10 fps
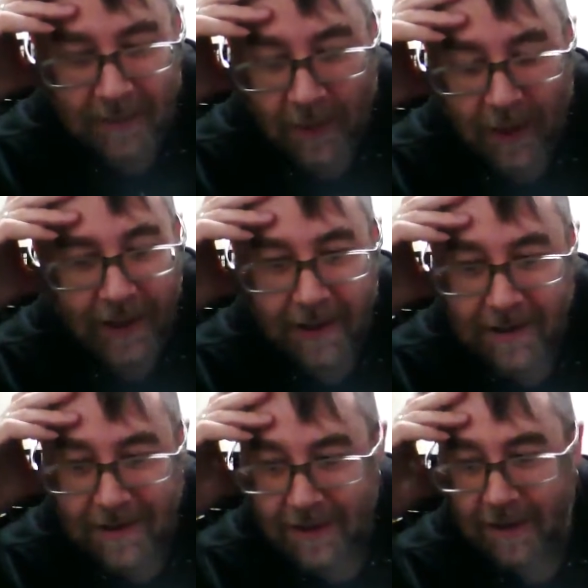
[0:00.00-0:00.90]
and run it,
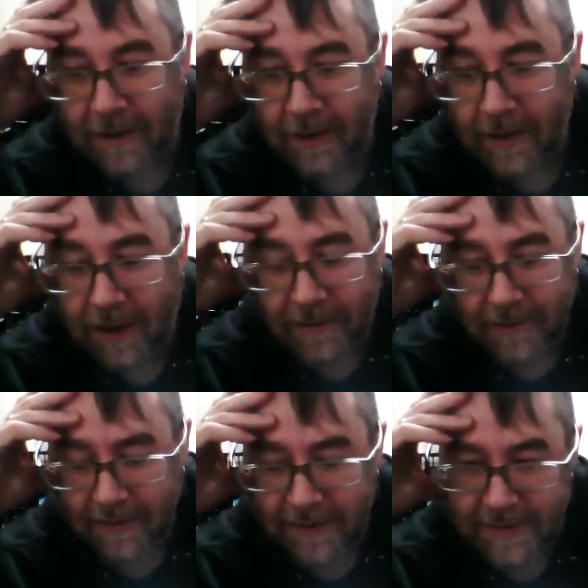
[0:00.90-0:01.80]
off
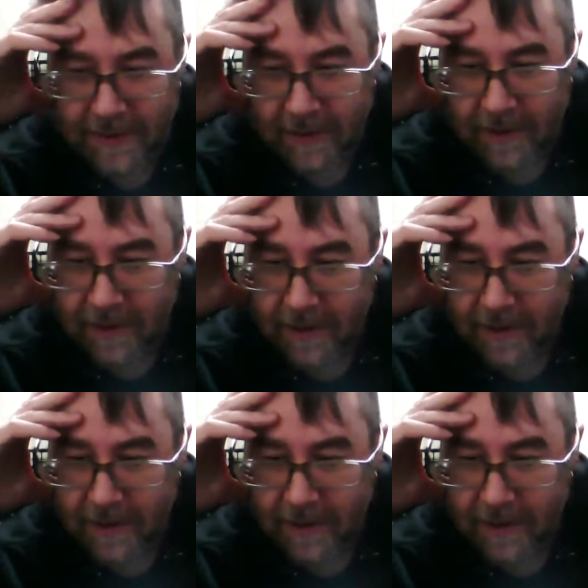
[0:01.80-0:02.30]
of the server.